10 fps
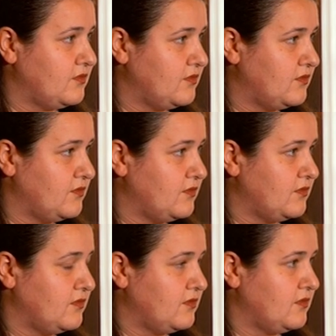
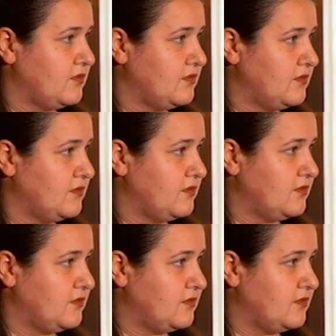
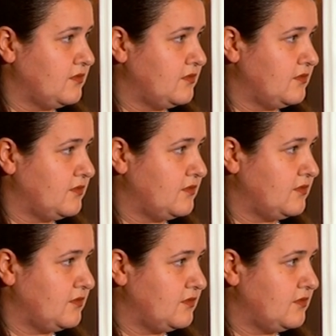
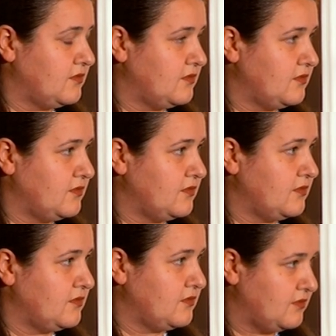
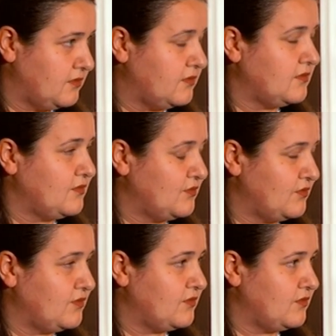
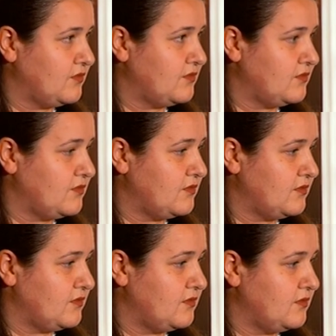
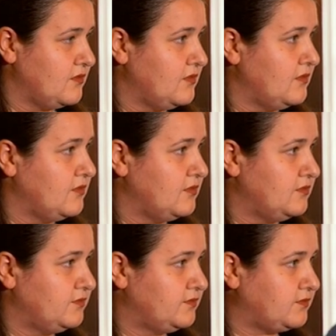
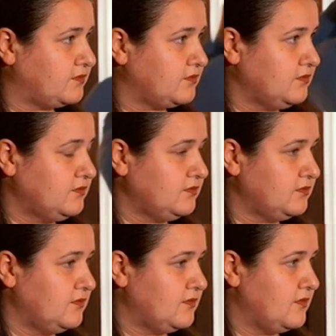
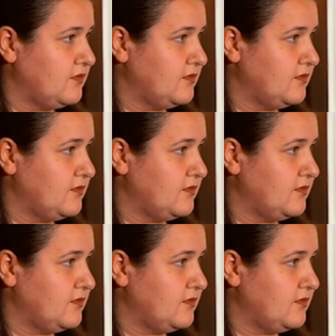(silence)